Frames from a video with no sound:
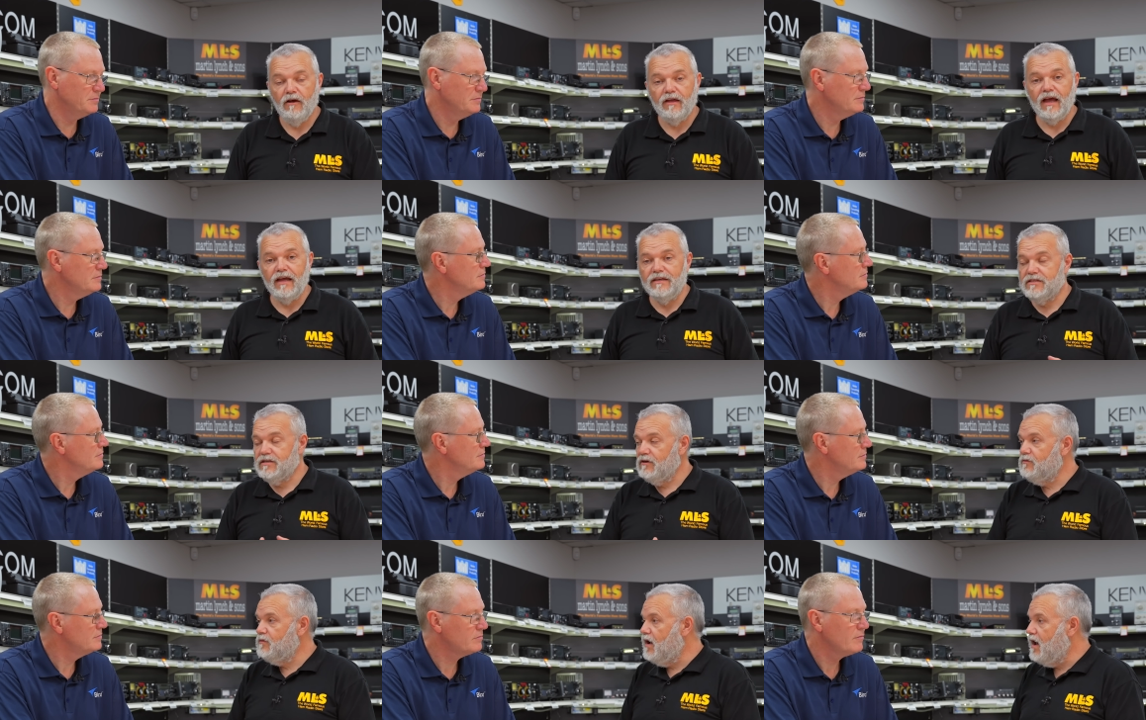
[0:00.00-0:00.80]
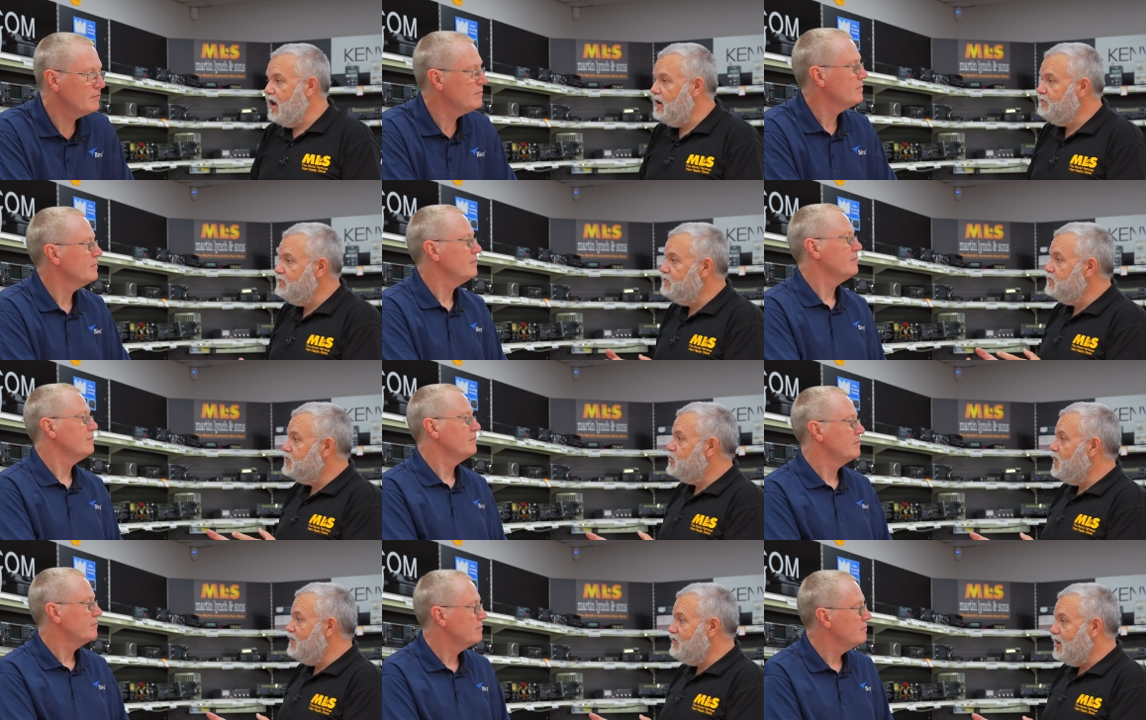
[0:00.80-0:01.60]
Speaker 1: Okay, so um,
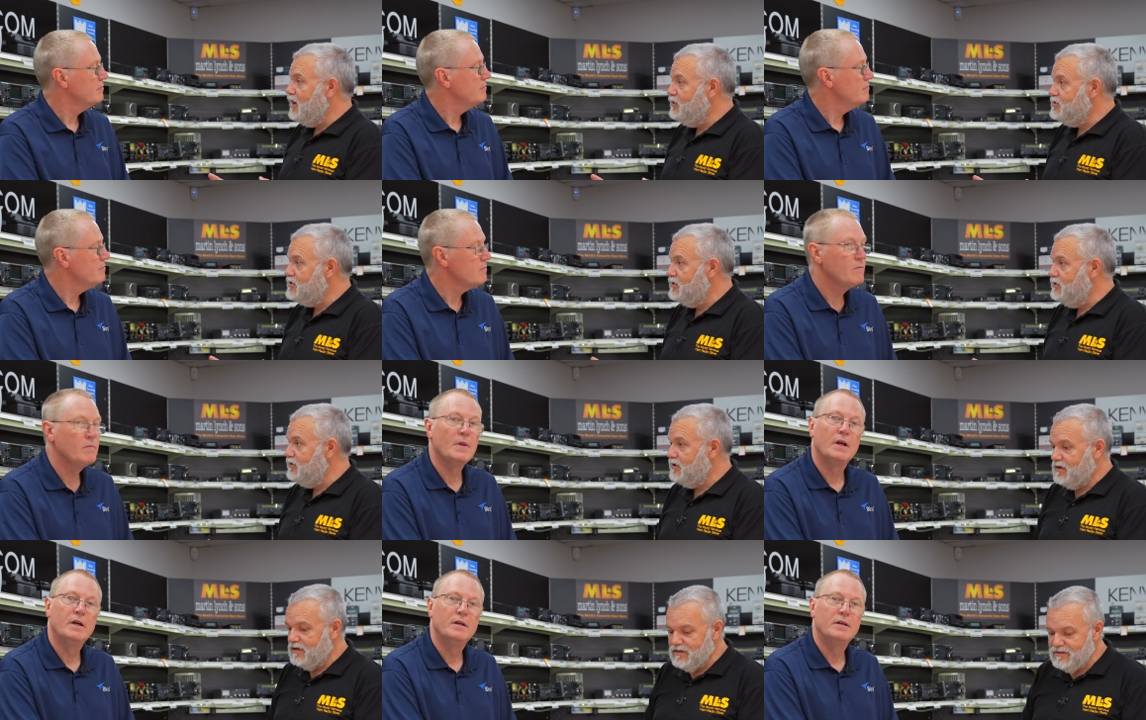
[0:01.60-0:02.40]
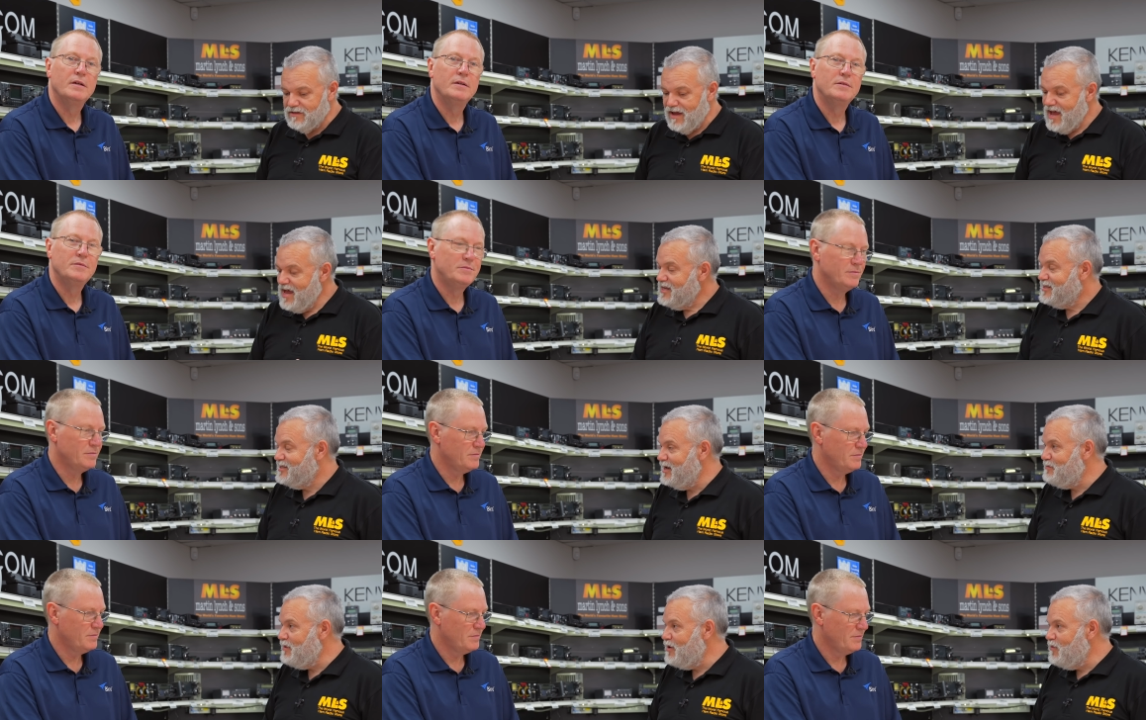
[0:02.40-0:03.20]
should we have a closer look and
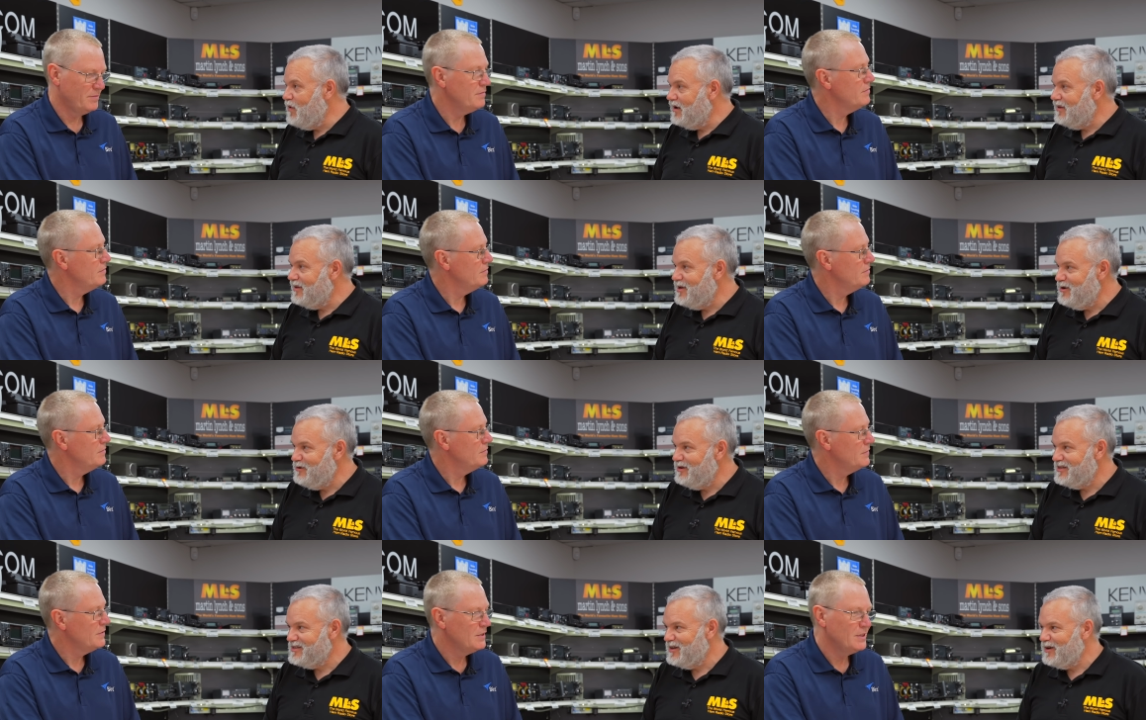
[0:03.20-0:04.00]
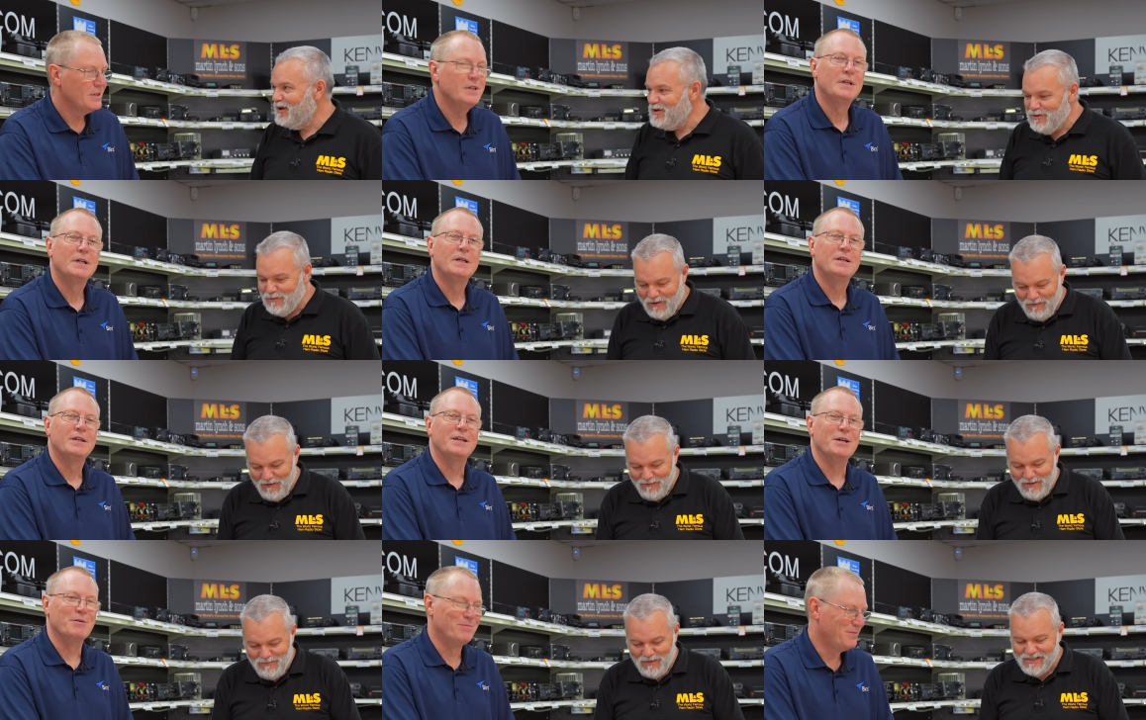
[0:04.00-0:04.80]
demo one of the units? I know you were
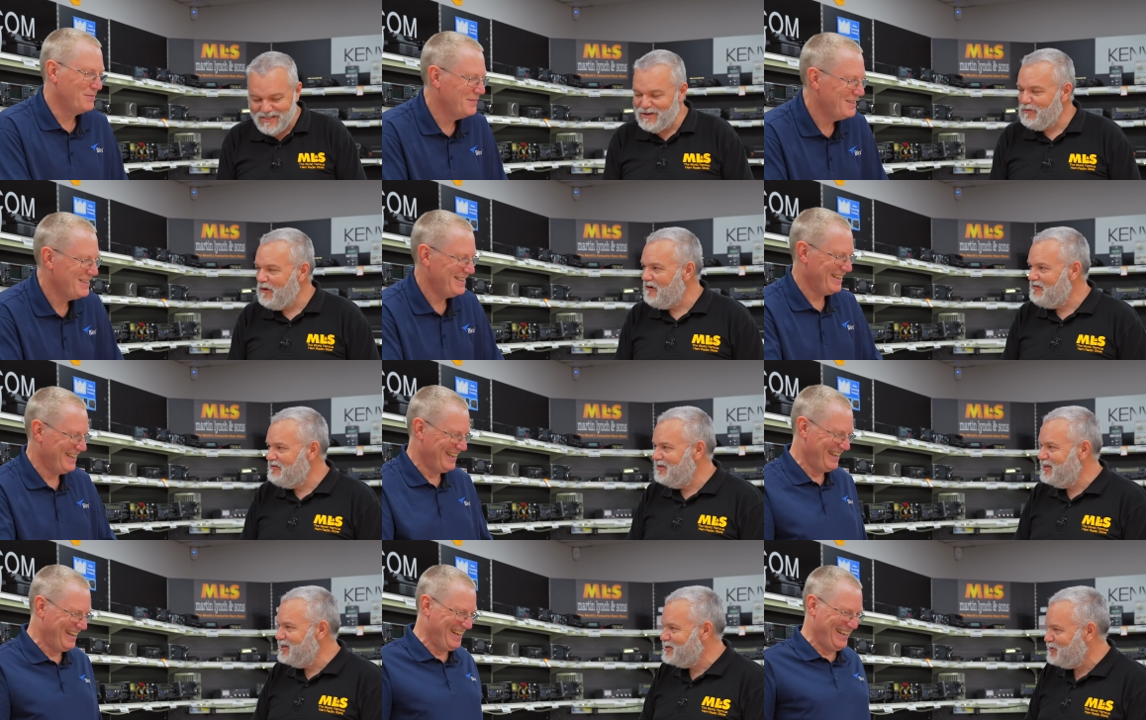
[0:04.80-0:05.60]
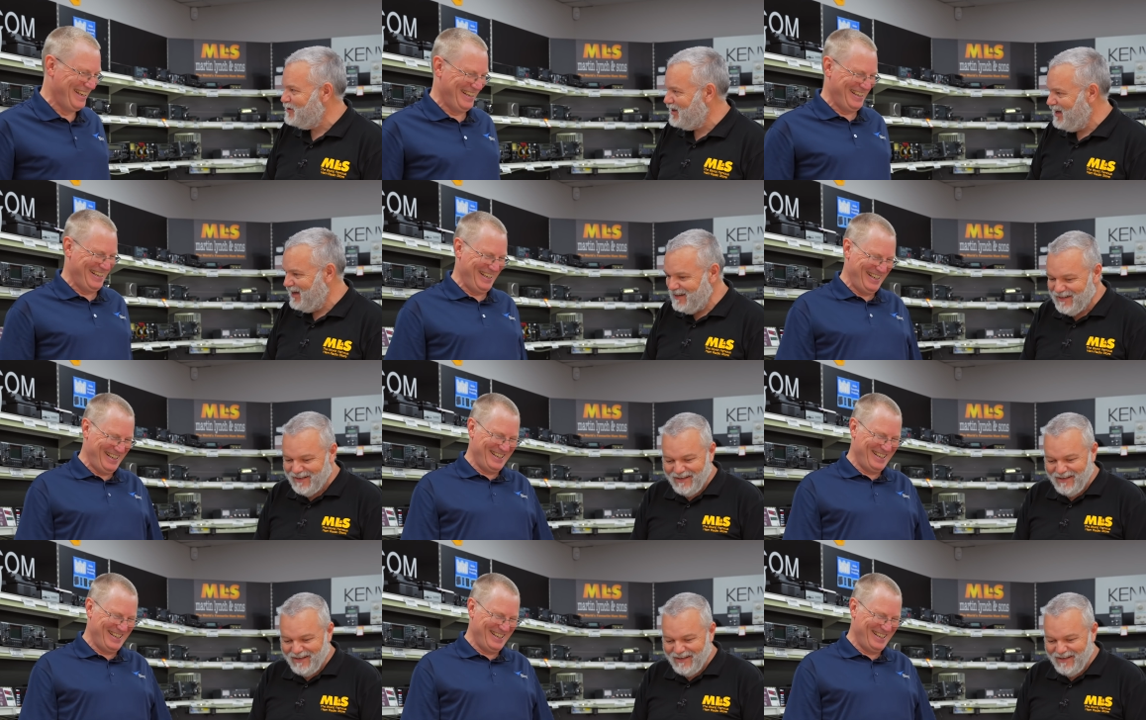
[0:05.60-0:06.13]
very yeah. busy wiring this one in.